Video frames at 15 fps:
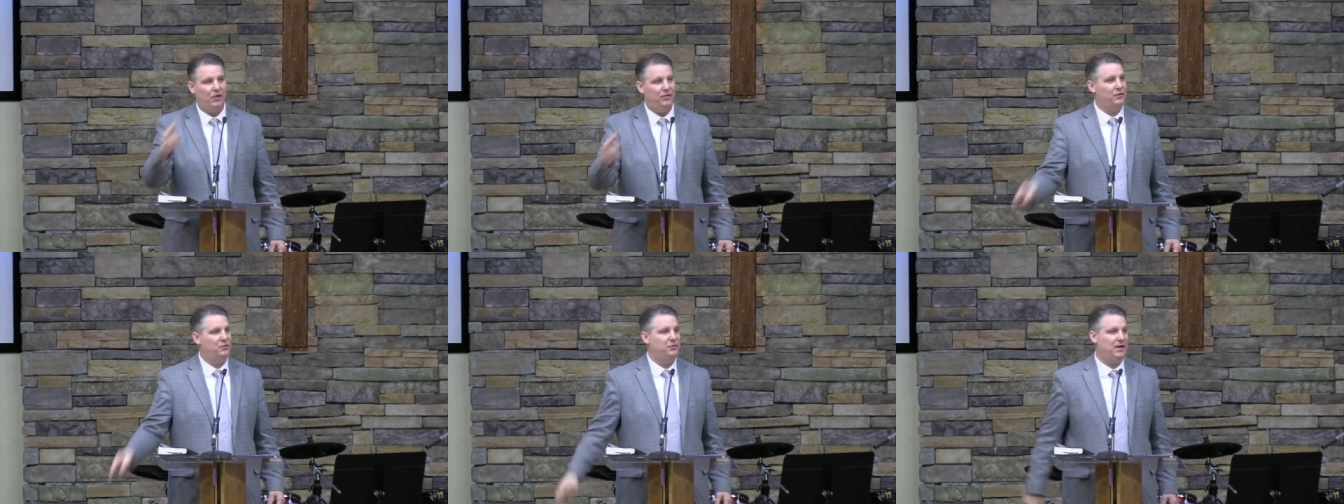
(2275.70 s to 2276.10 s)

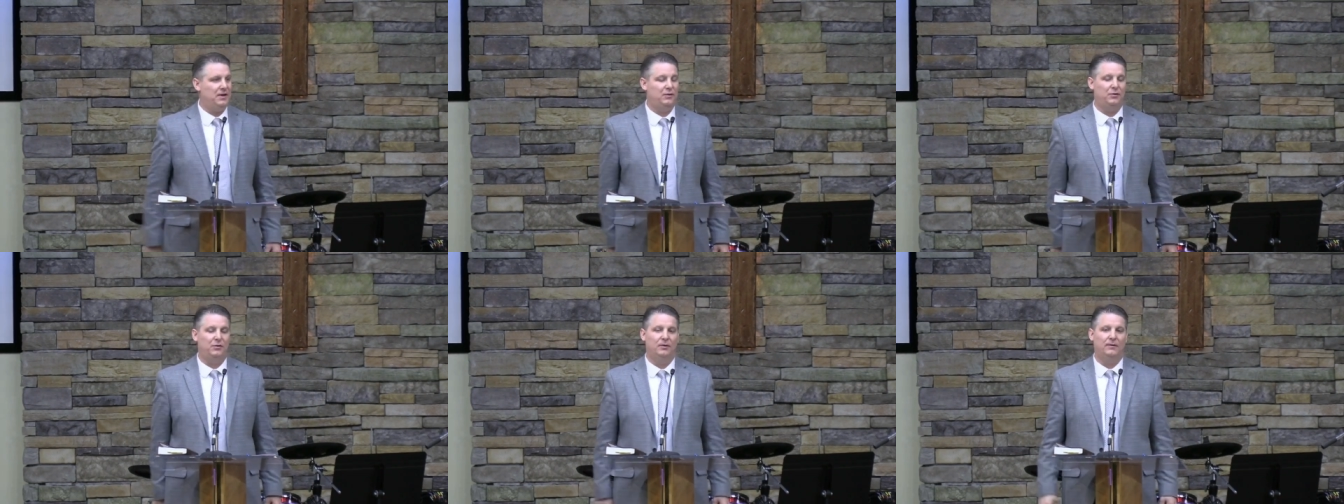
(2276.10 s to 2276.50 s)
their
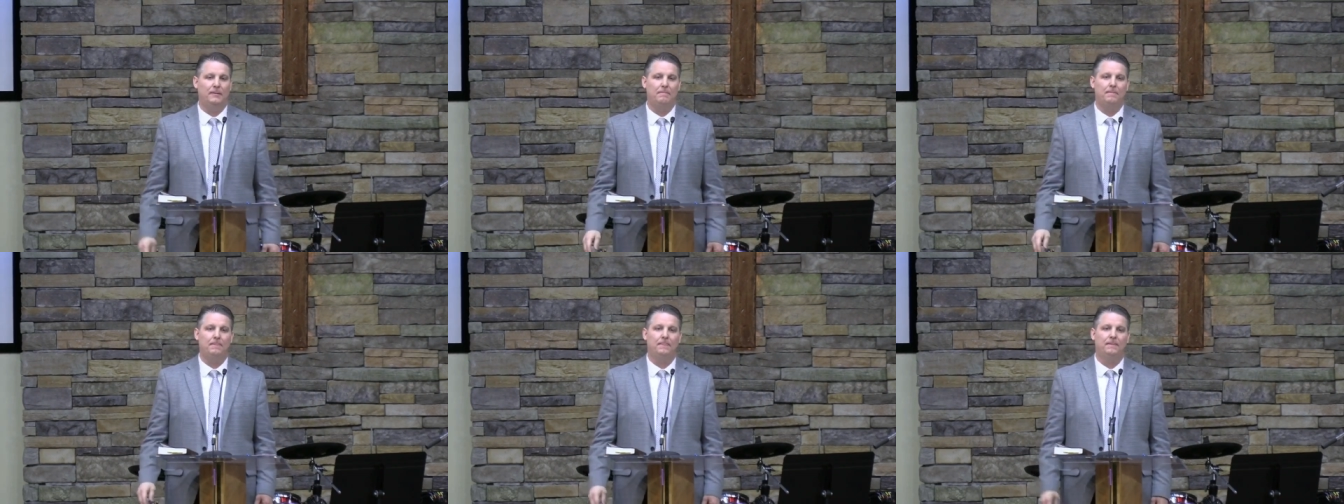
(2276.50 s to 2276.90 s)
faith.
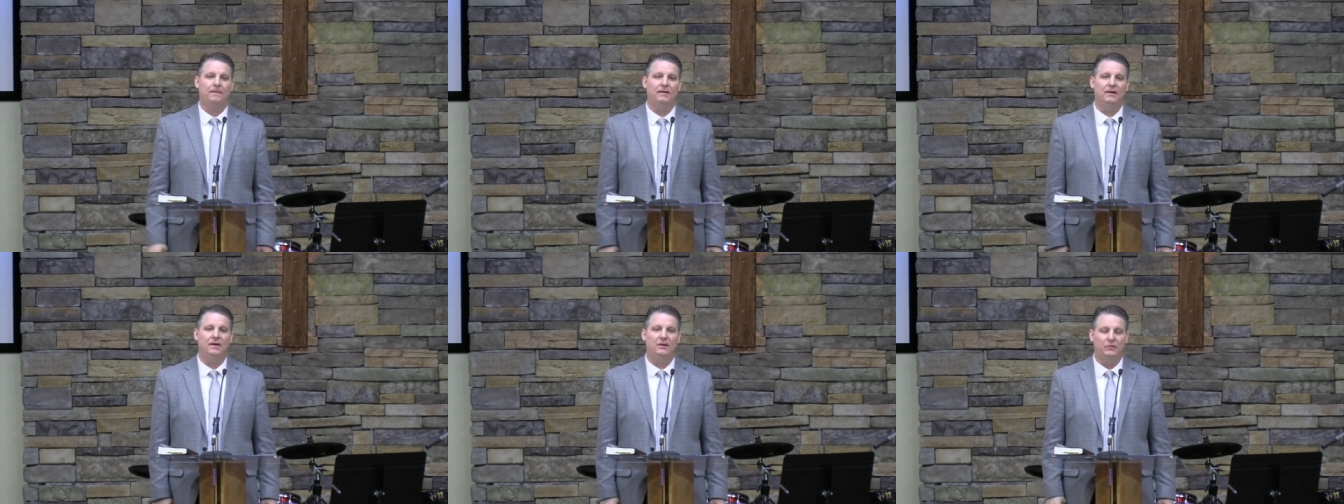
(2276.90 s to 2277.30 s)

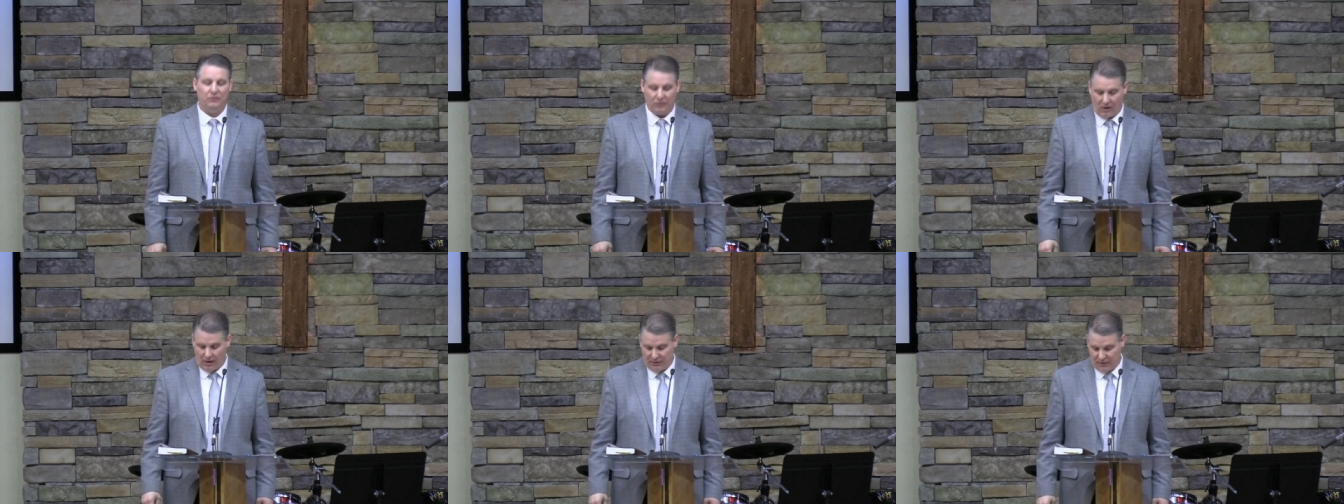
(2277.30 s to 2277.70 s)
He
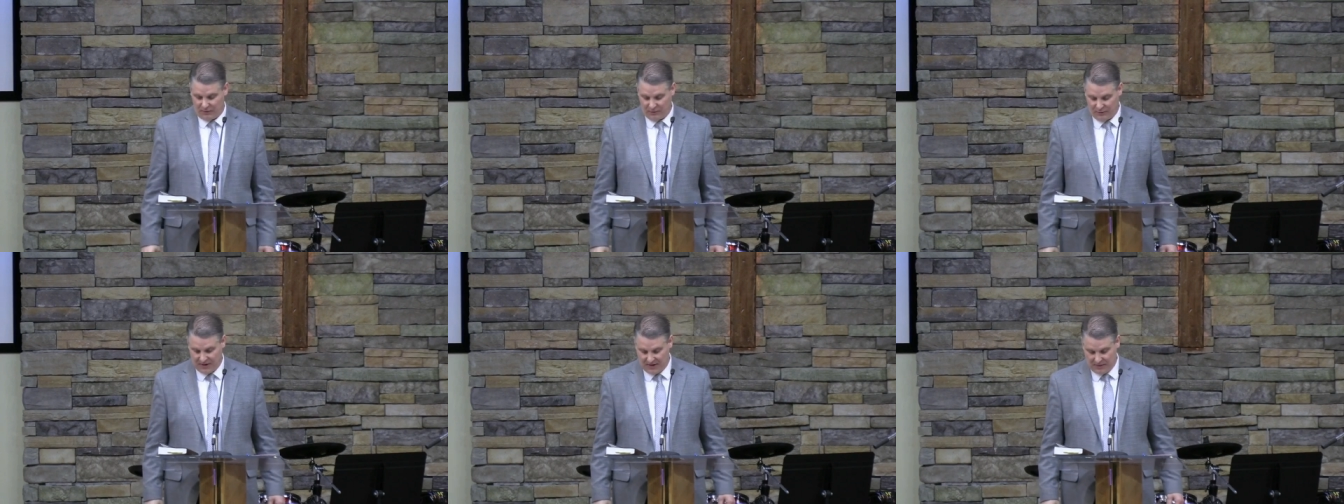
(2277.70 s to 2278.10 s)
saw their
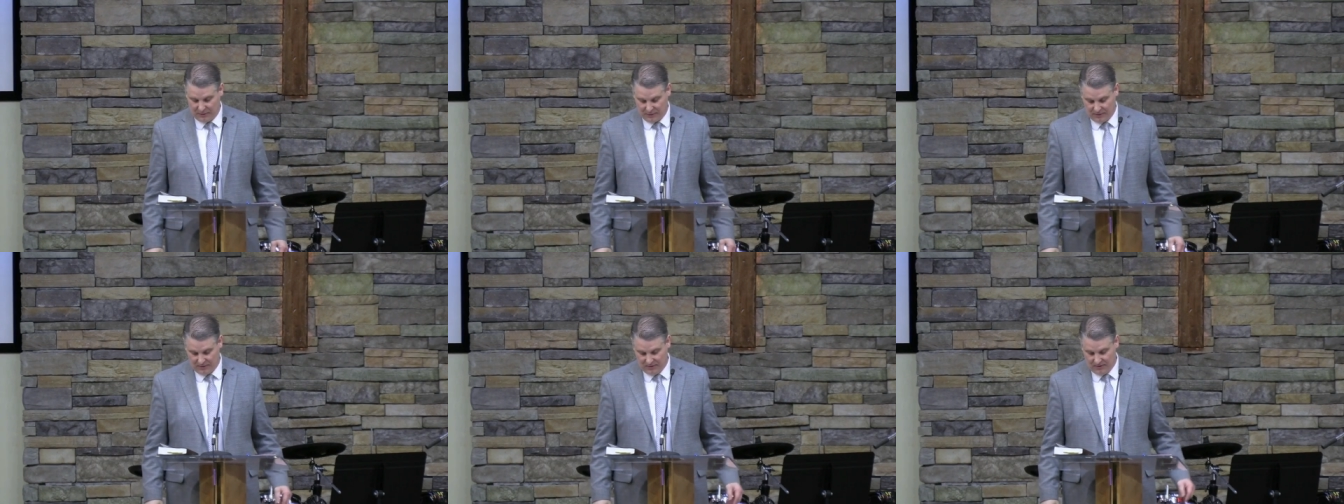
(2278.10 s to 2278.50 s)
faith.